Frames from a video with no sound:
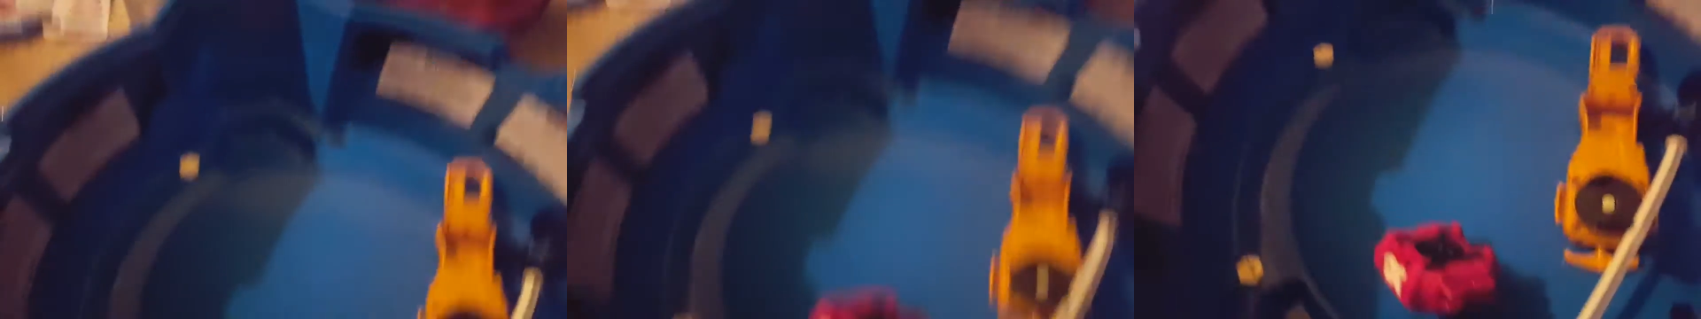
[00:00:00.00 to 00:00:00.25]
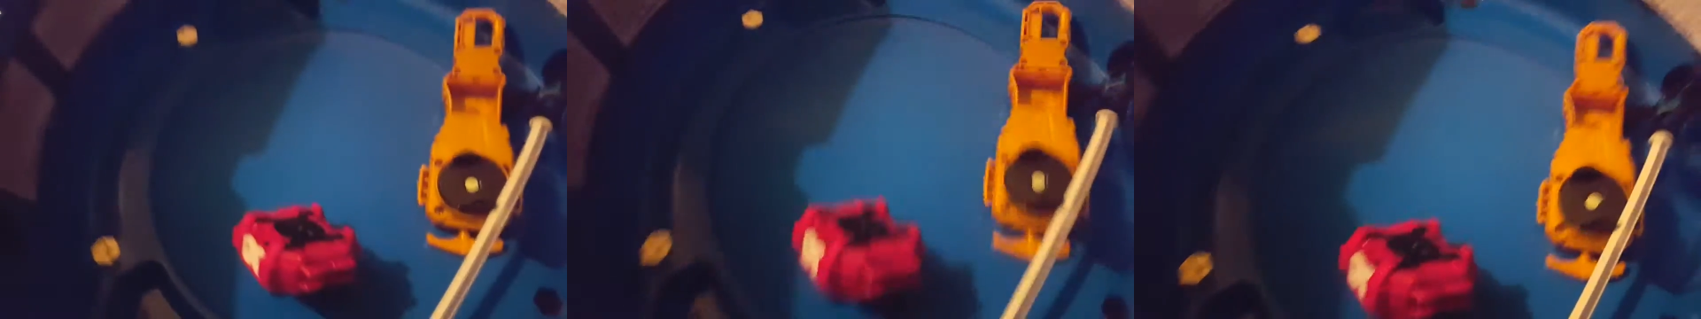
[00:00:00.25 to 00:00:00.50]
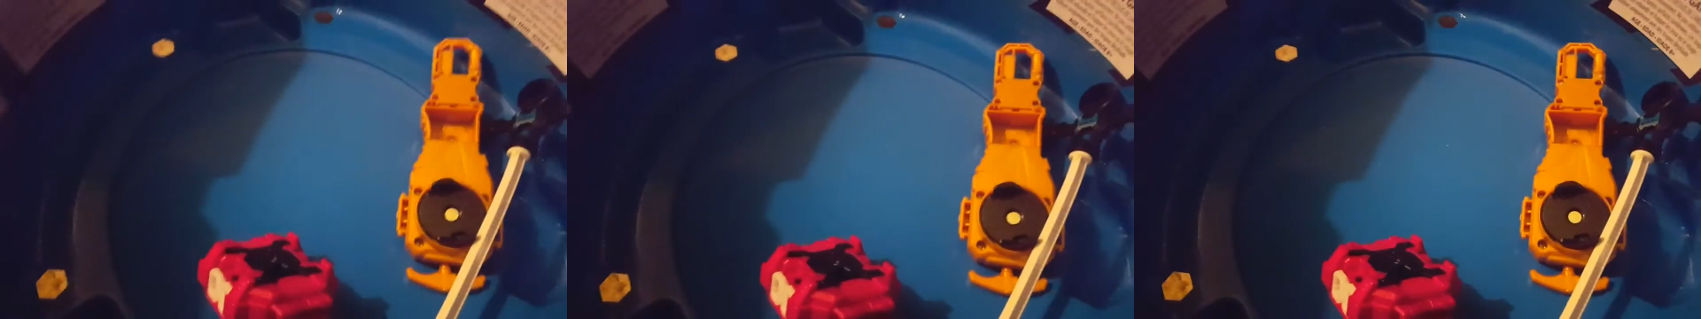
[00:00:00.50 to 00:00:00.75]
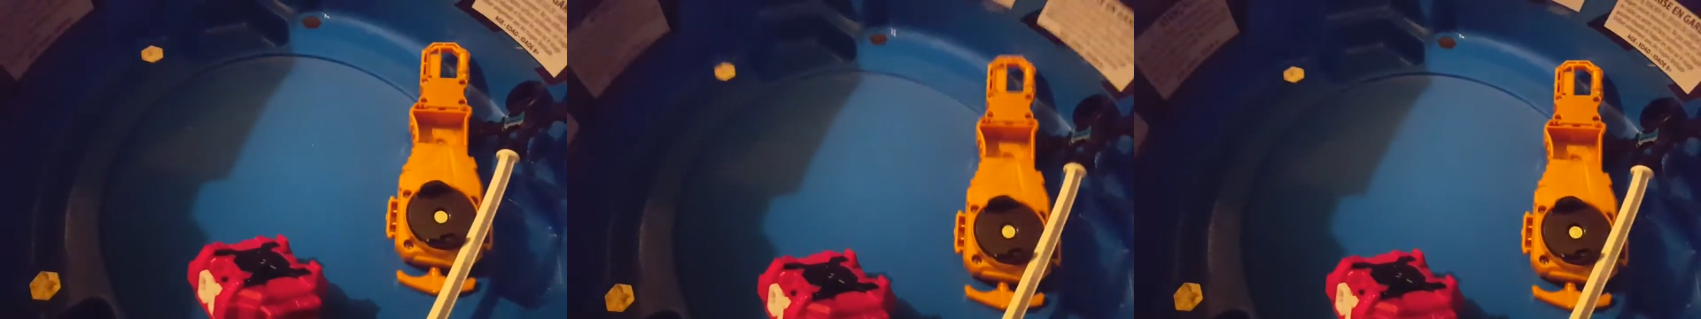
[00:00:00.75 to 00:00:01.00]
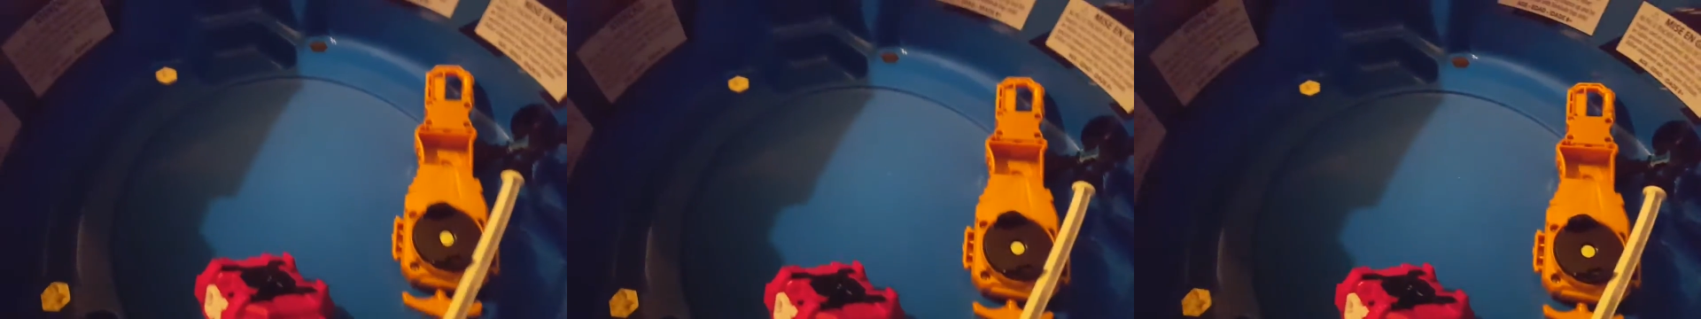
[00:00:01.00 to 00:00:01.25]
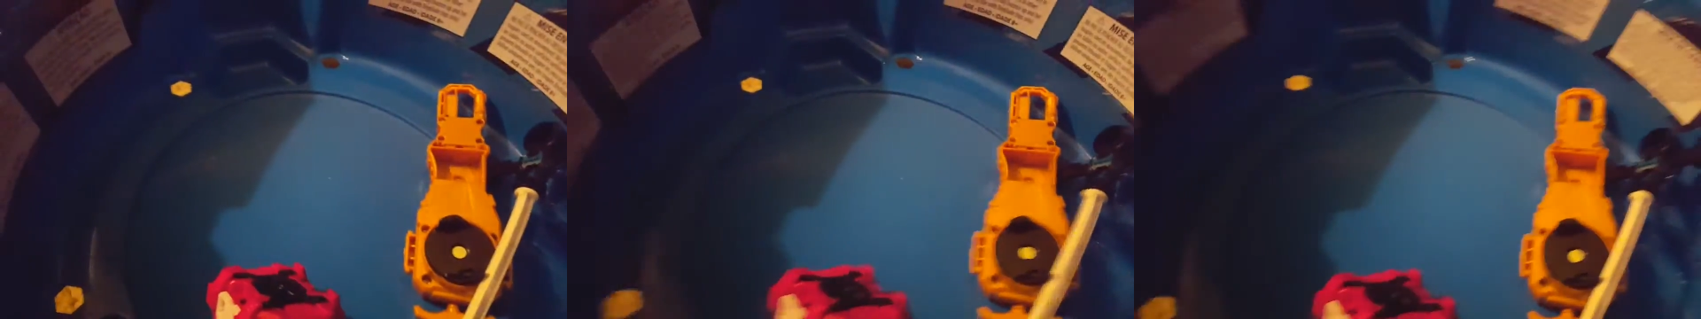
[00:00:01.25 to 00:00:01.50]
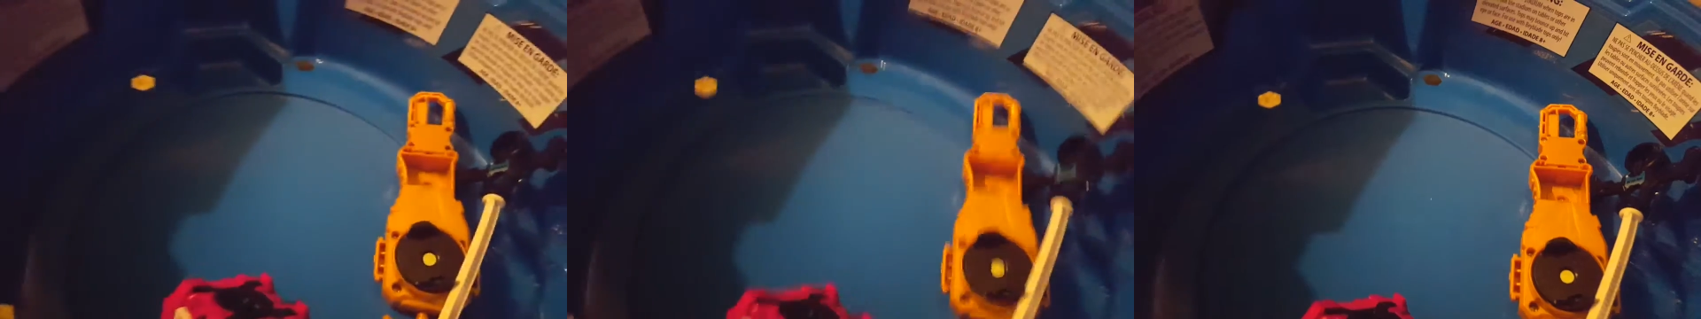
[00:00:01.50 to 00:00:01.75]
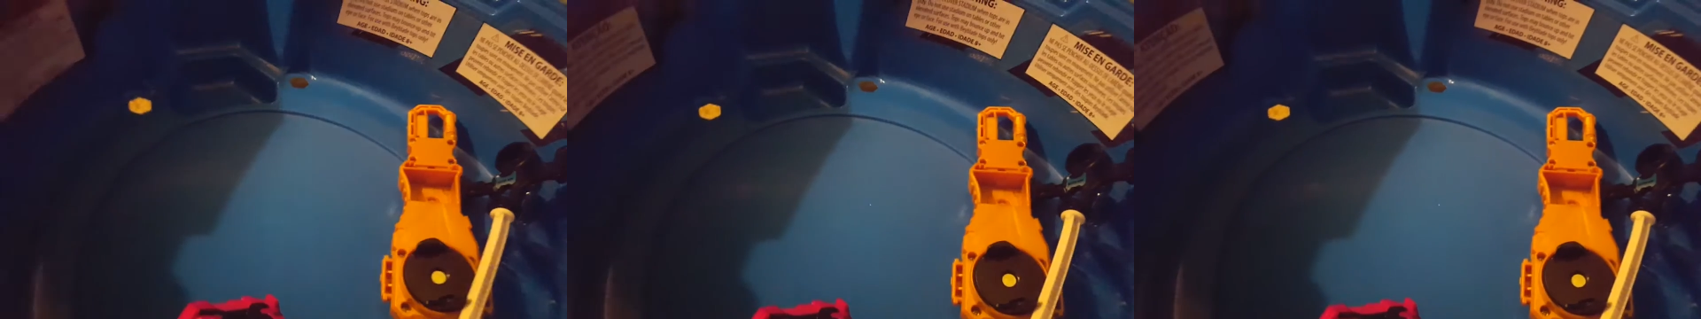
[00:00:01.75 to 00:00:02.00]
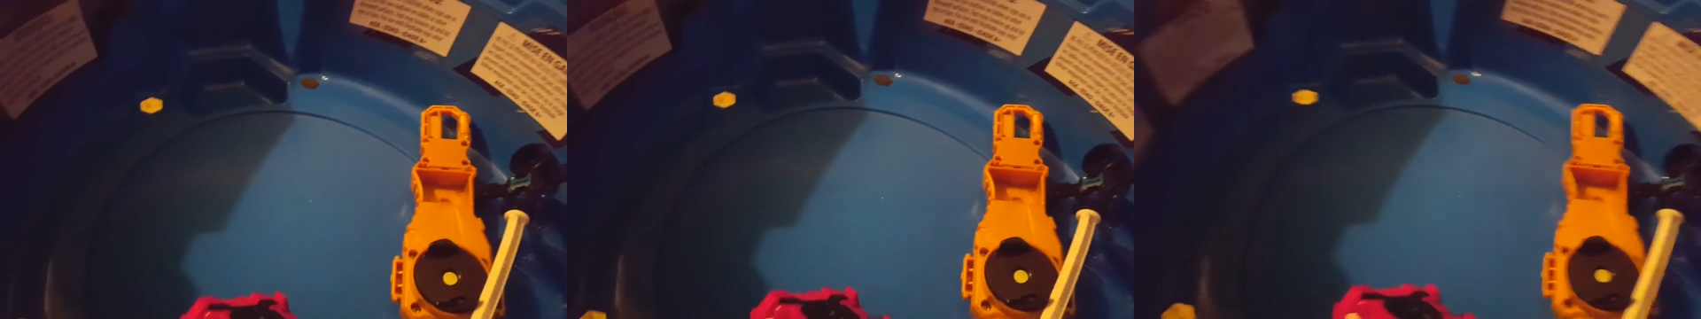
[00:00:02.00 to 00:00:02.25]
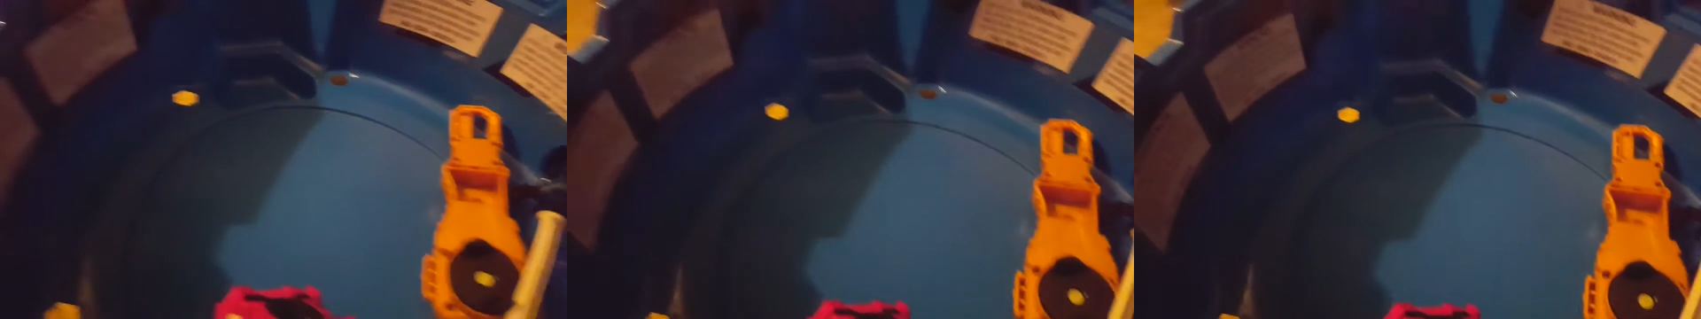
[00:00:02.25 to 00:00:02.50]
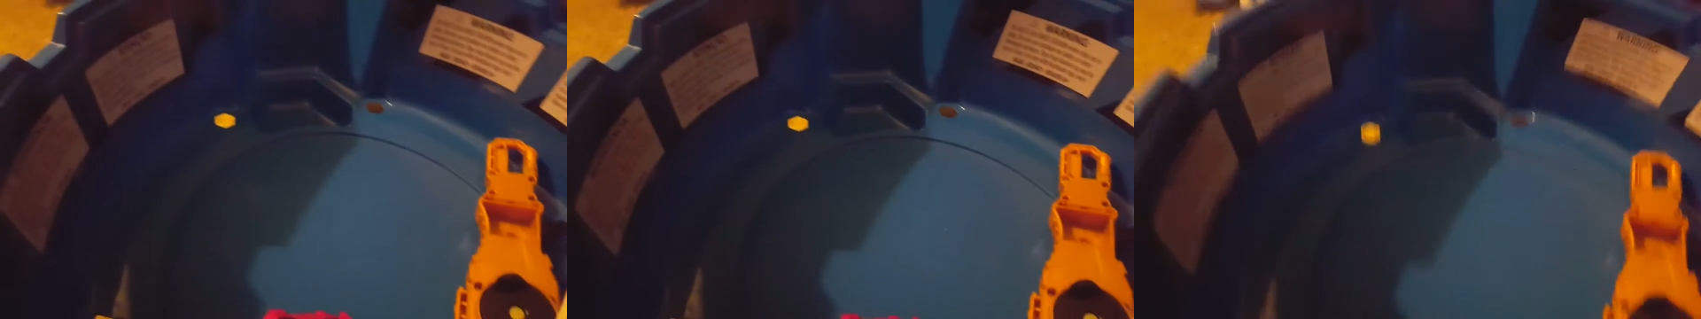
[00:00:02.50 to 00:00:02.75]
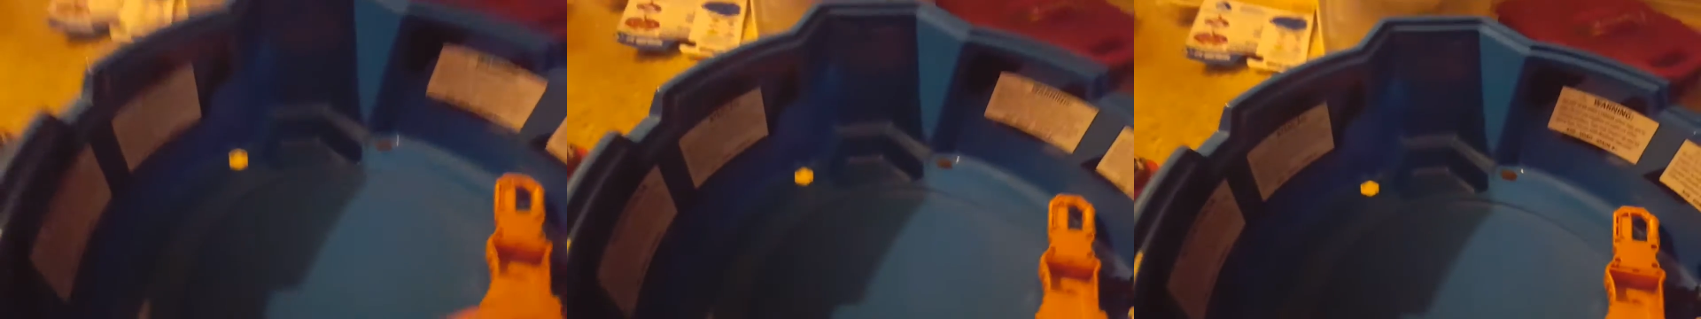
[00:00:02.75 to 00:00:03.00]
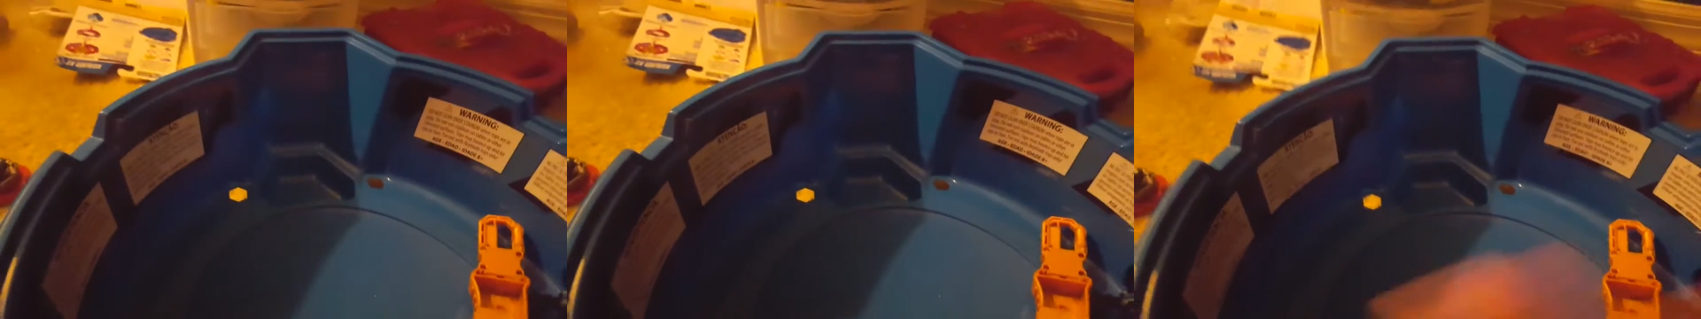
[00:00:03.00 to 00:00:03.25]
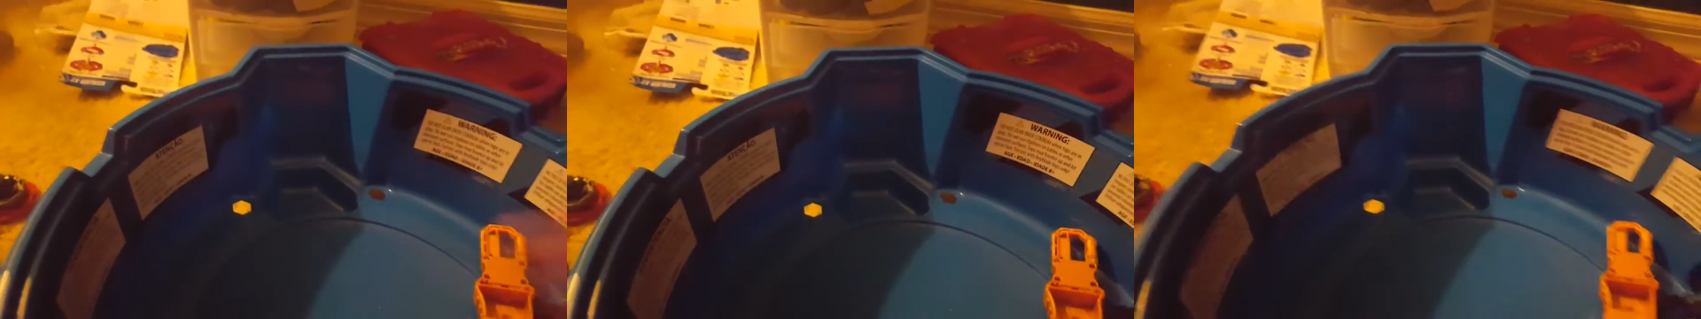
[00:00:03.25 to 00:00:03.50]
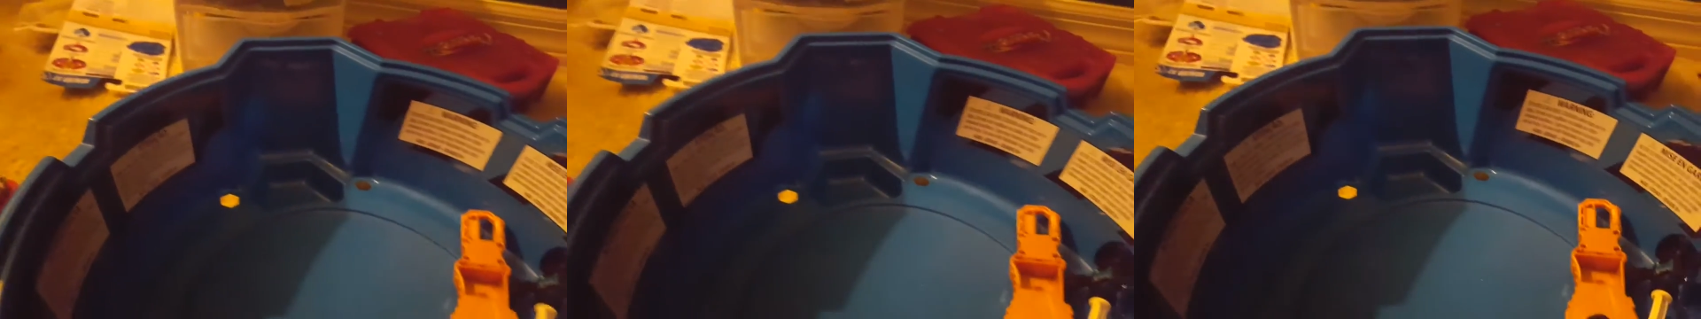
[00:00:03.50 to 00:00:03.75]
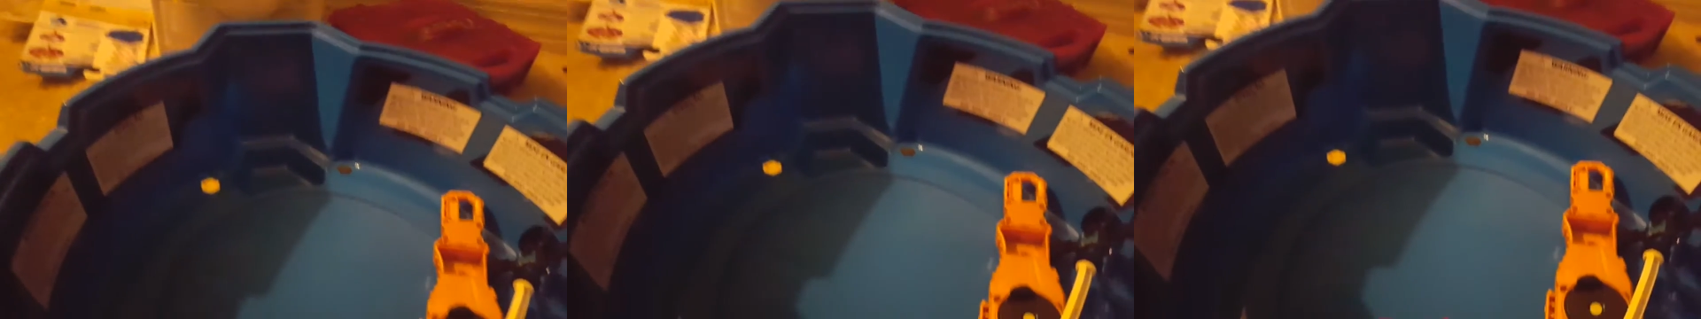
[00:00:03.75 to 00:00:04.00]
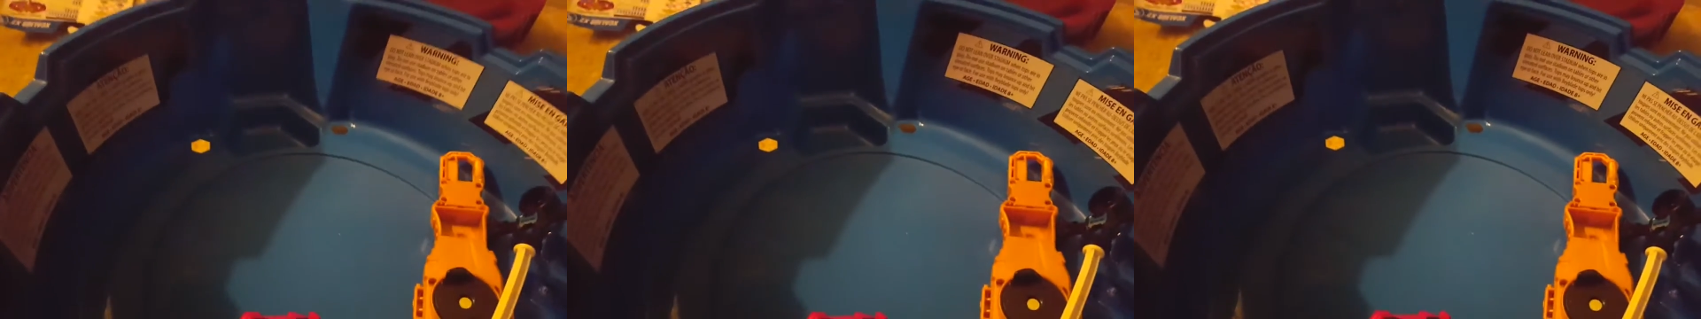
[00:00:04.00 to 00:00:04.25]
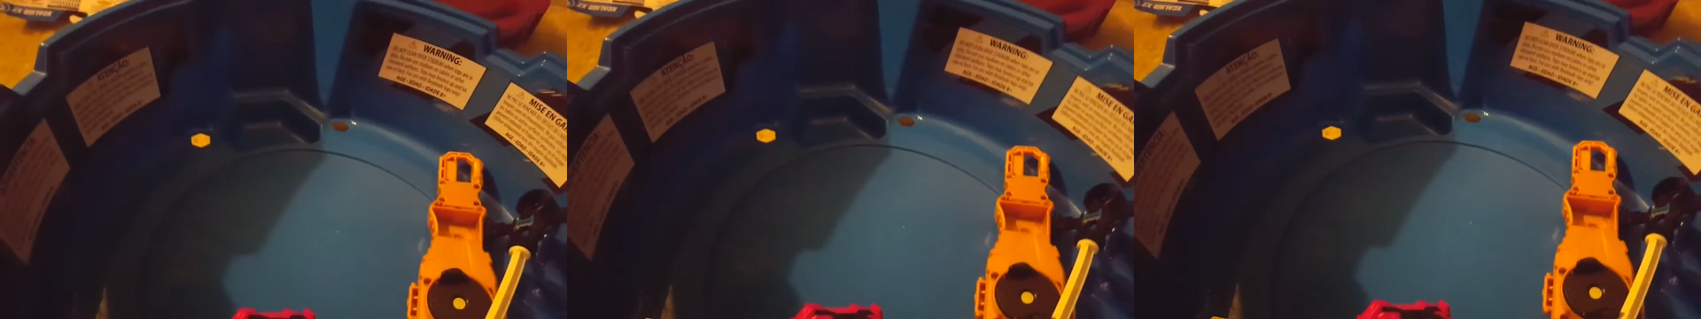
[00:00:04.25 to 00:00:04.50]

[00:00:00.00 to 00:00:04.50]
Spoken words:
Nobody's mouth can be seen.